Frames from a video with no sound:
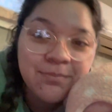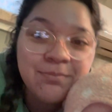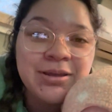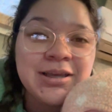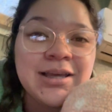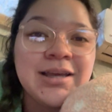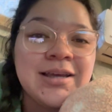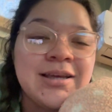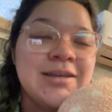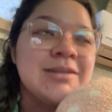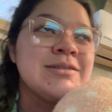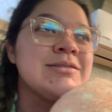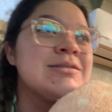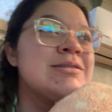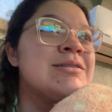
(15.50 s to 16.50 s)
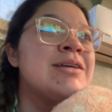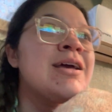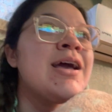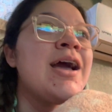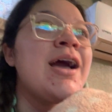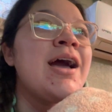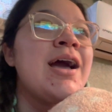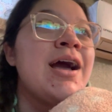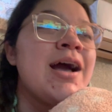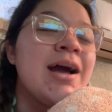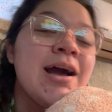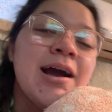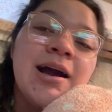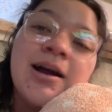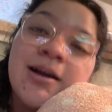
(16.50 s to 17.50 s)
because
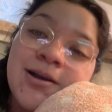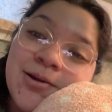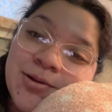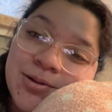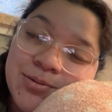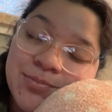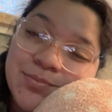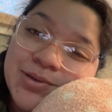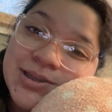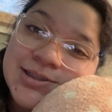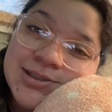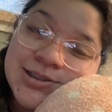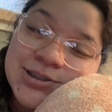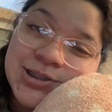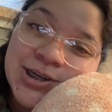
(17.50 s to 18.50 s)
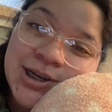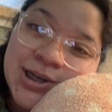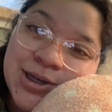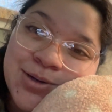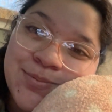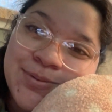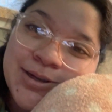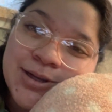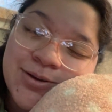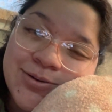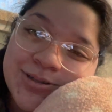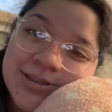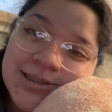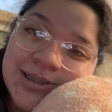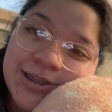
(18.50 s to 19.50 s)
uh, my sister needed me to go
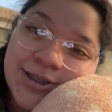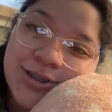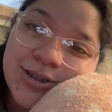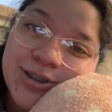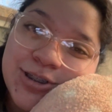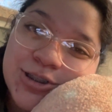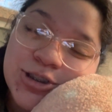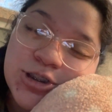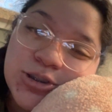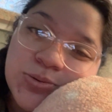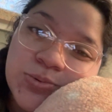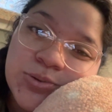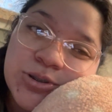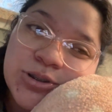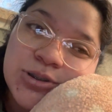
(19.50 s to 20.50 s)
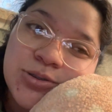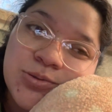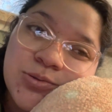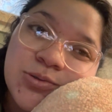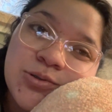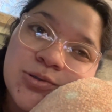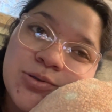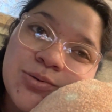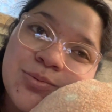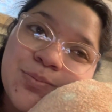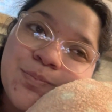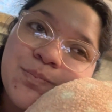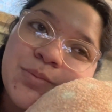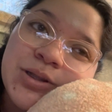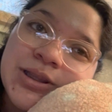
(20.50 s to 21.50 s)
take her to school,
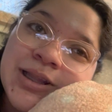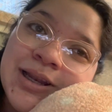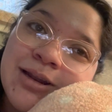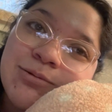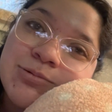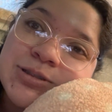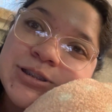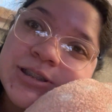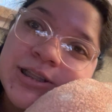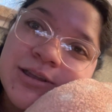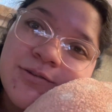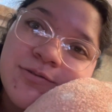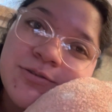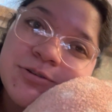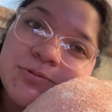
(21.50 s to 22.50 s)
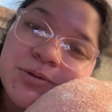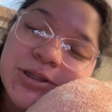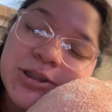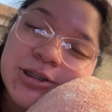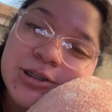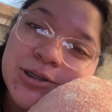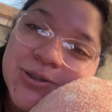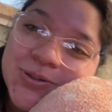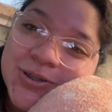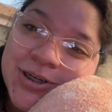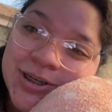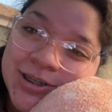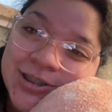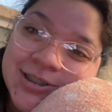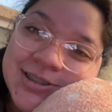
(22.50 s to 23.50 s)
but then I was left with no
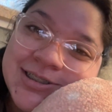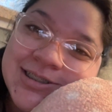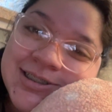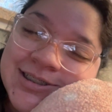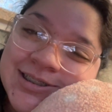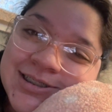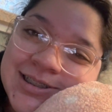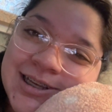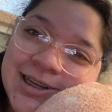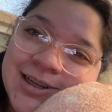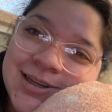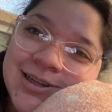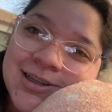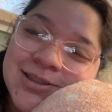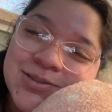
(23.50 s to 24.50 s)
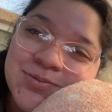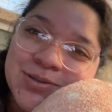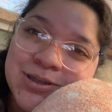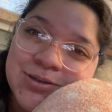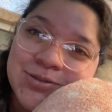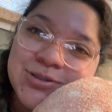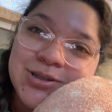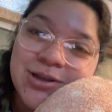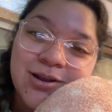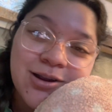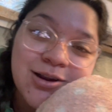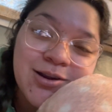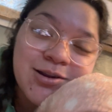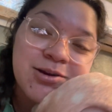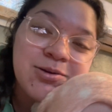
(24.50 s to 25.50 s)
cars to take her because Rigo took our
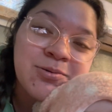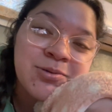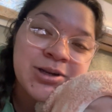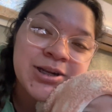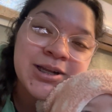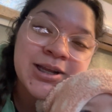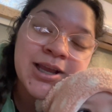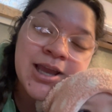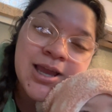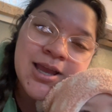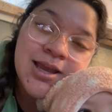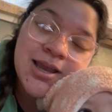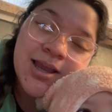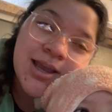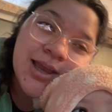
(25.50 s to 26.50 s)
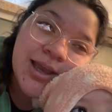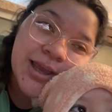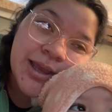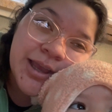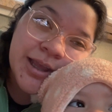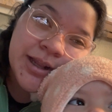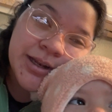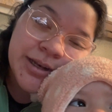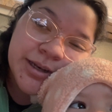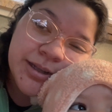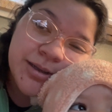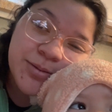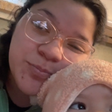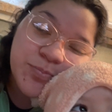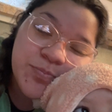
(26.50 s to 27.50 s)
car to work, and.
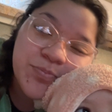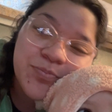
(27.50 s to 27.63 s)
Um,